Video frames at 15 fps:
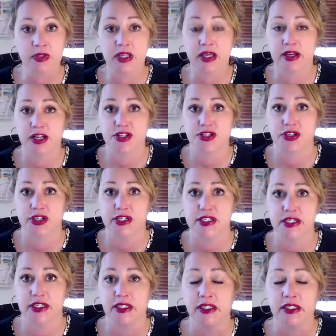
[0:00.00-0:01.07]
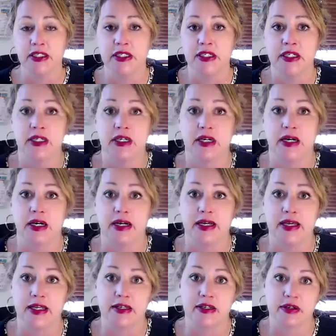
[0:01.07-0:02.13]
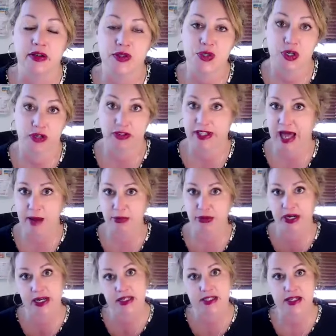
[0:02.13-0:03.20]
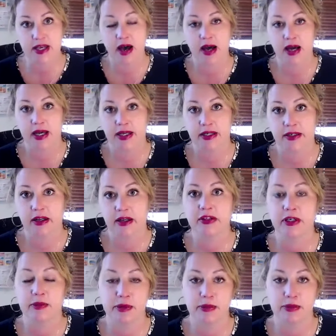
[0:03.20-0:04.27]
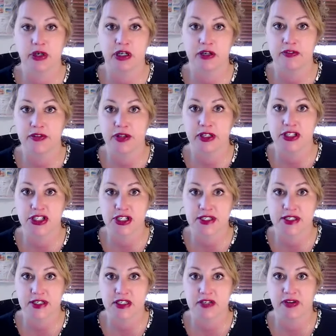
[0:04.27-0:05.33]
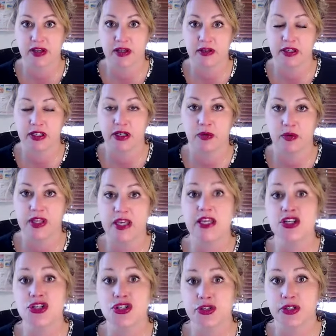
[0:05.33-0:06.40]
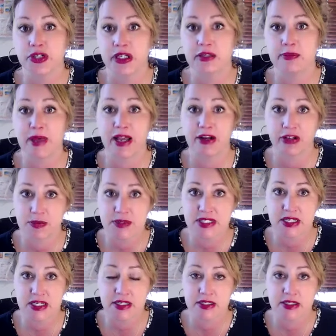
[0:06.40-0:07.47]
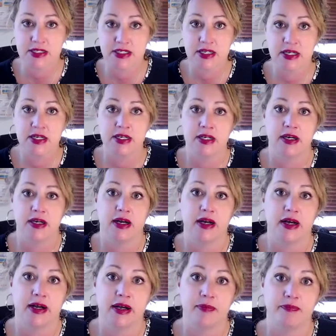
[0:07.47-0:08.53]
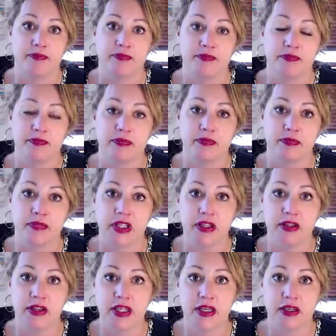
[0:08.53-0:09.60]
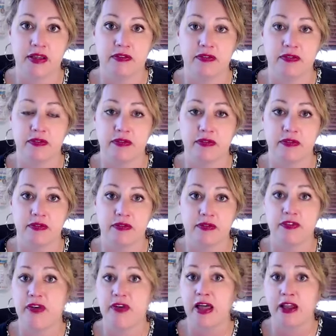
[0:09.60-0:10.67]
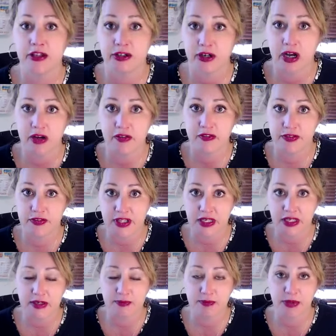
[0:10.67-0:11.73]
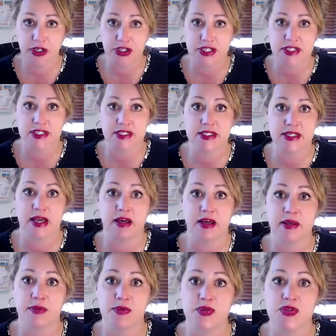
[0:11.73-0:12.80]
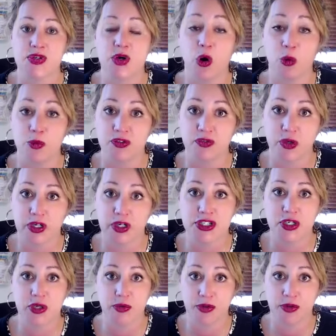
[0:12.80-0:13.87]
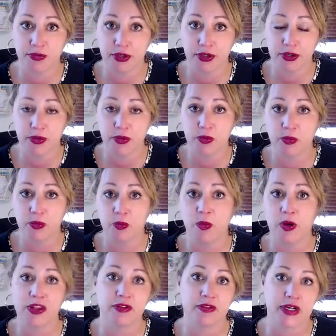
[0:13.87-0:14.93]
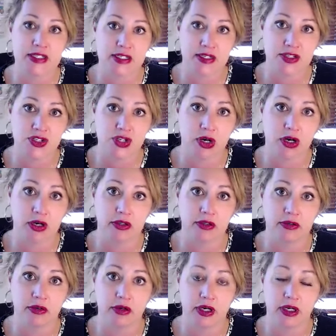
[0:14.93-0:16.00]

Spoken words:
and uncertainty. It sort of elaborates on a little bit more of the logistics of, the history, the bankruptcies, the failure of the purchase and sale that was hoped for to go through, what the residents are